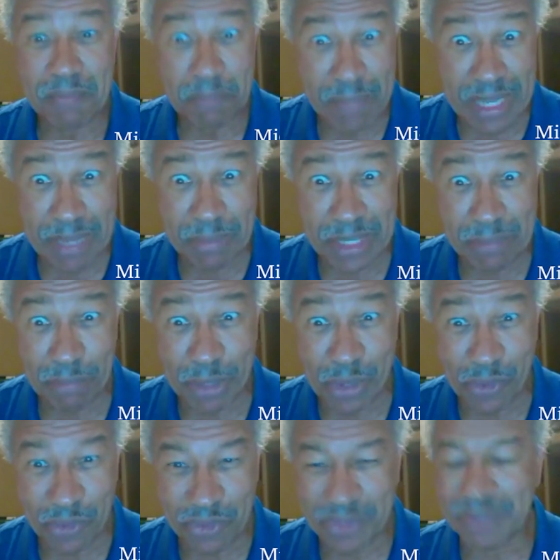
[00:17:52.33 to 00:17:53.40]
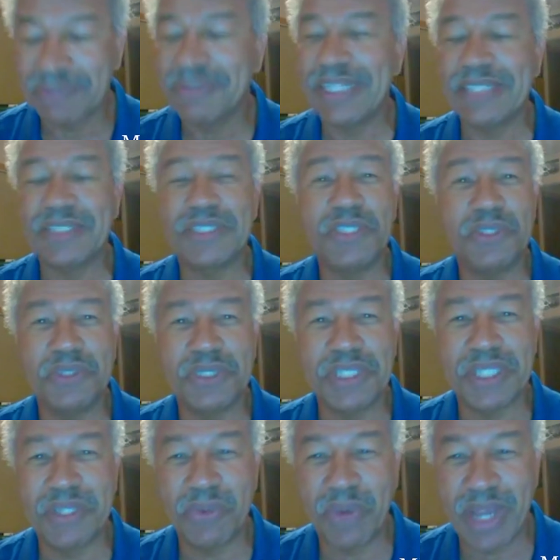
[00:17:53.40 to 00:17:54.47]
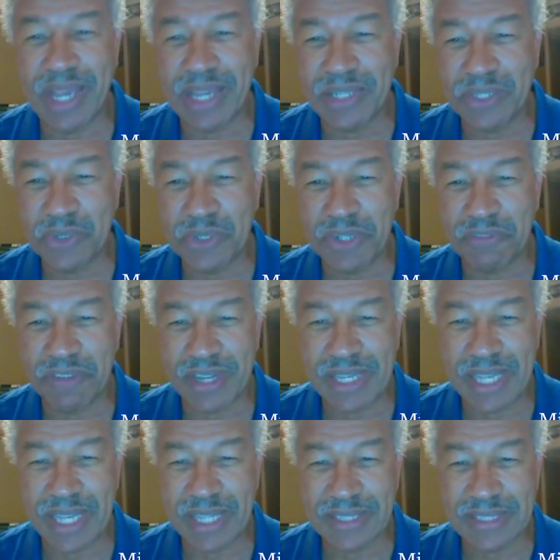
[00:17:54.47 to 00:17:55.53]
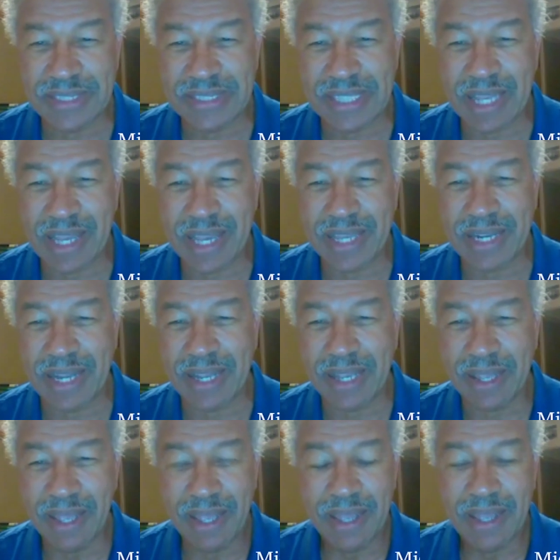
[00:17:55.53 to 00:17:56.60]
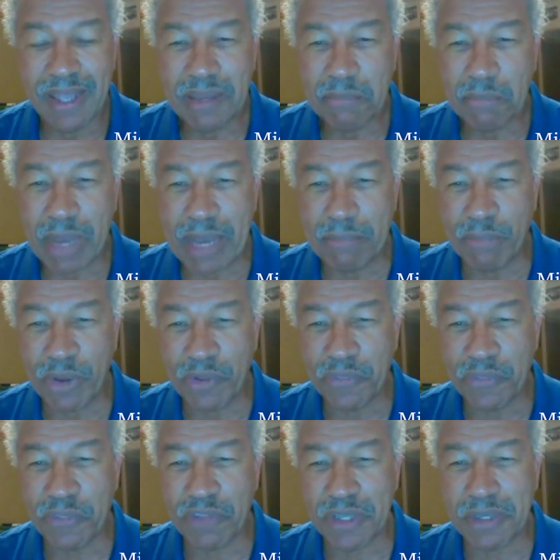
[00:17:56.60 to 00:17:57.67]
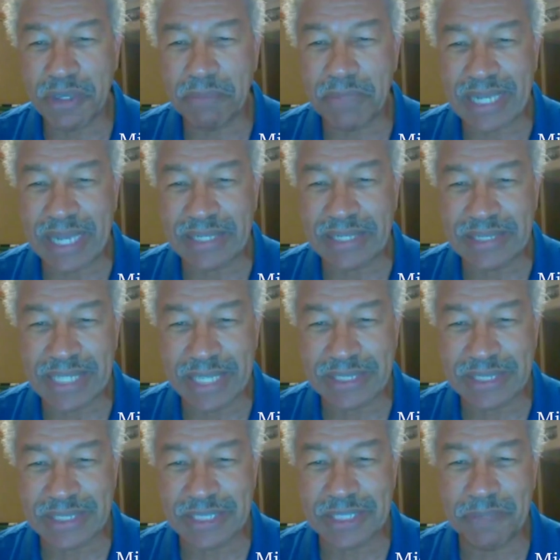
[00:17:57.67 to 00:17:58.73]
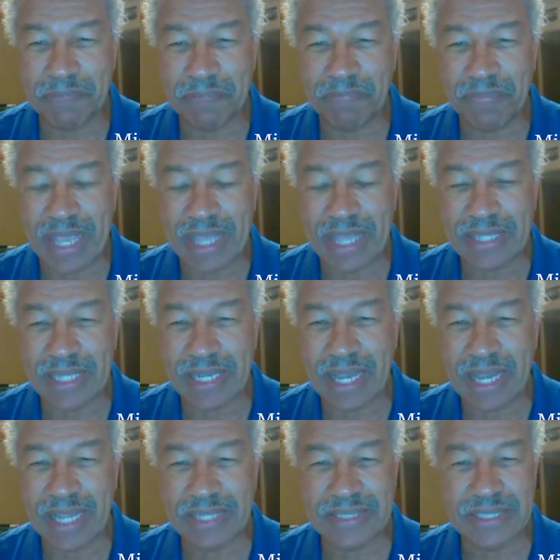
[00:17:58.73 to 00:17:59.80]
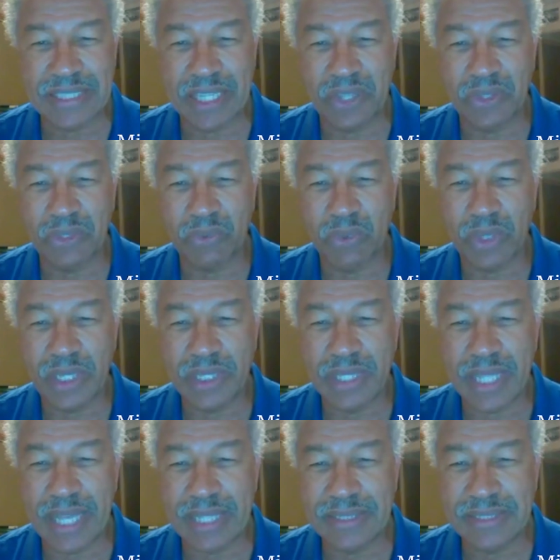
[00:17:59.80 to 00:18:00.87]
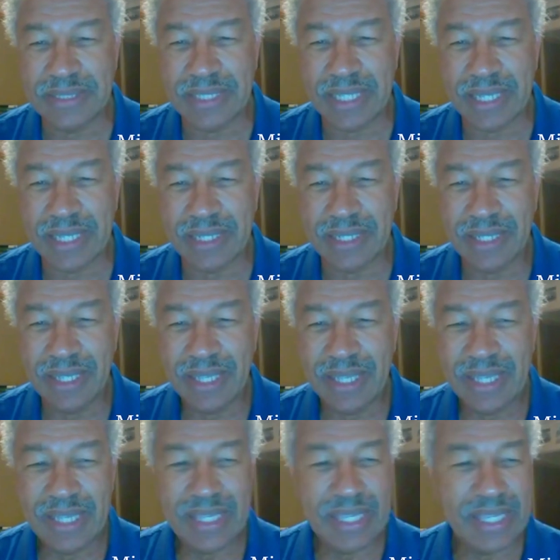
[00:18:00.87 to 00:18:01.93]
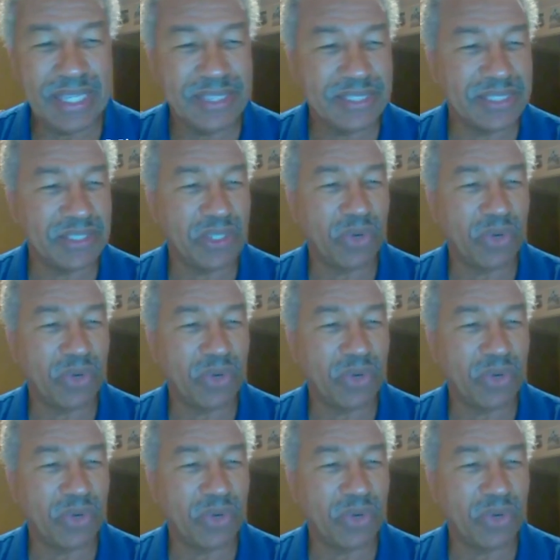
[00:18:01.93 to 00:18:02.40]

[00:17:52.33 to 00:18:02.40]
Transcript: maybe both. That's usually the way I do it. If I can't decide, I buy both of them and I test them, and then I sell the one that isn't